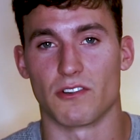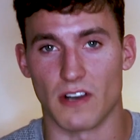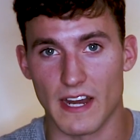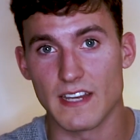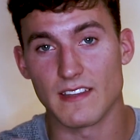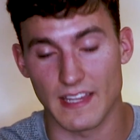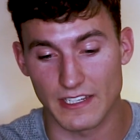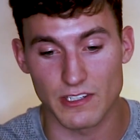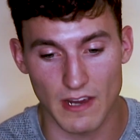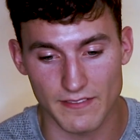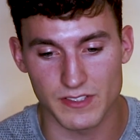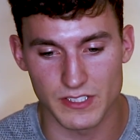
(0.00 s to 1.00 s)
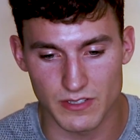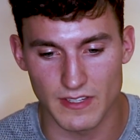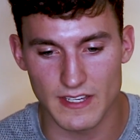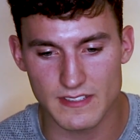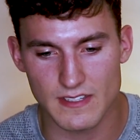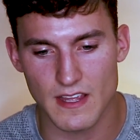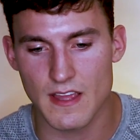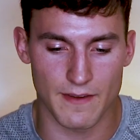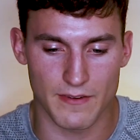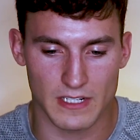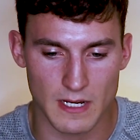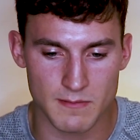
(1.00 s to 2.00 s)
it right, then you have to do this.
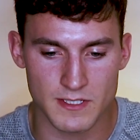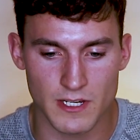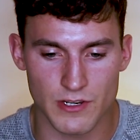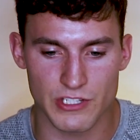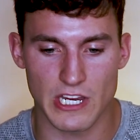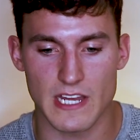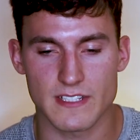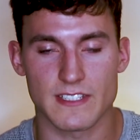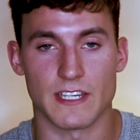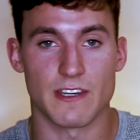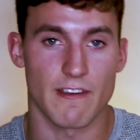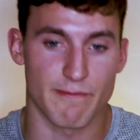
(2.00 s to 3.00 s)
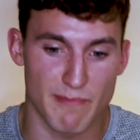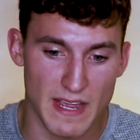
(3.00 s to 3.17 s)
If it comes to your chest and you have